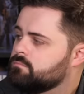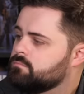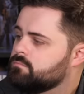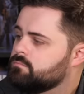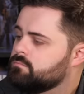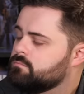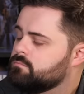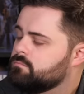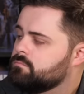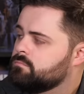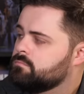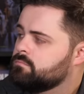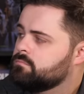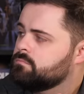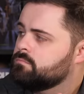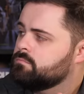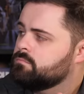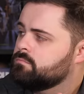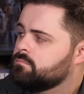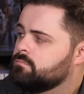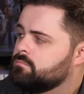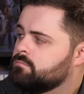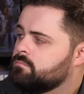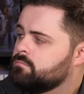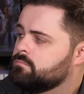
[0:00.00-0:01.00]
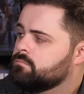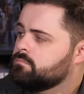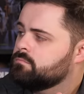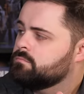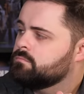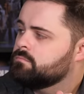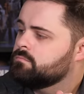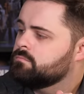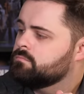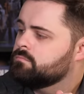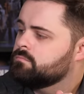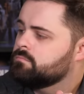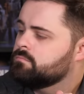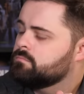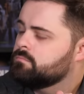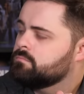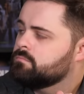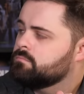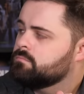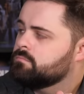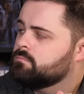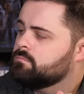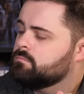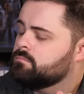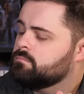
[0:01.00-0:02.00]

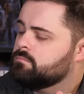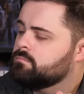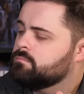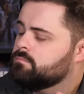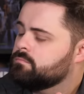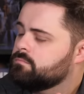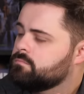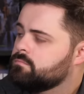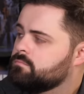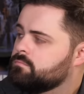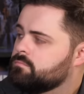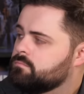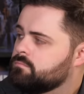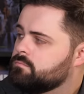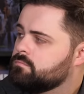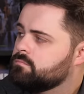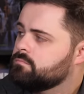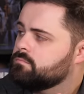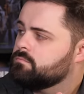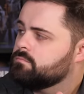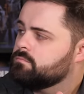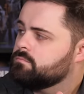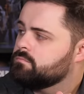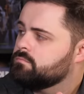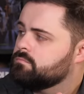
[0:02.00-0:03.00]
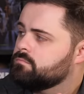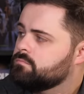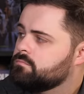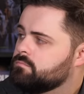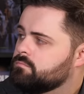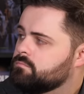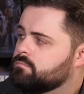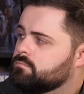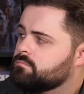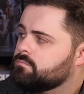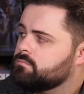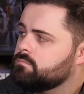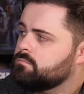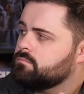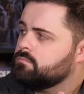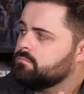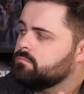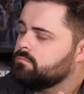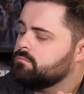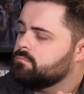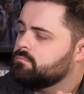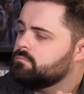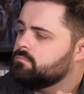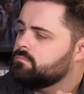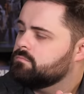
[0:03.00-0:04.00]

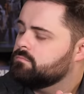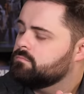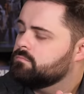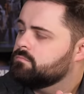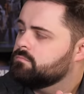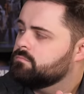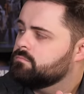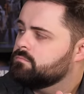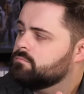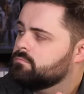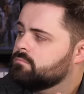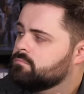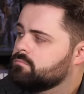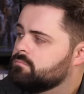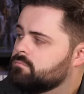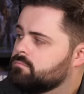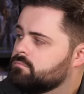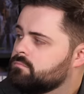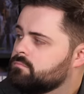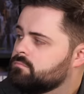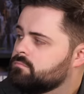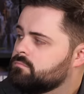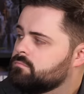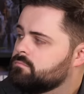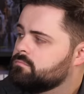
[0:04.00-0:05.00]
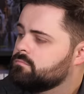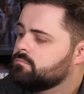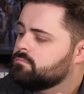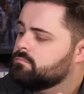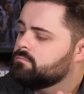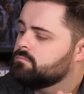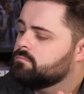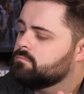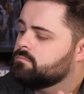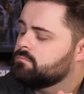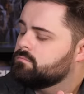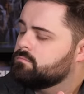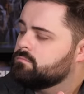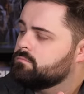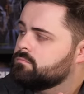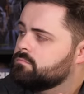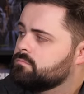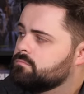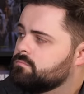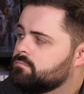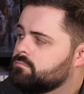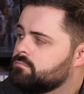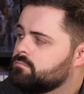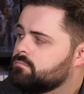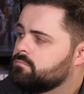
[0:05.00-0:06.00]

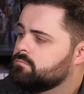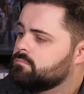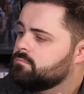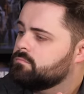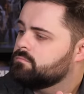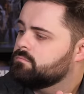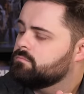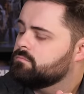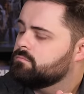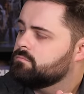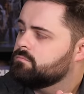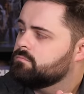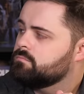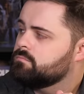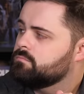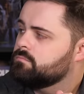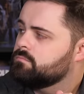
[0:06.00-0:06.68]
[no speech]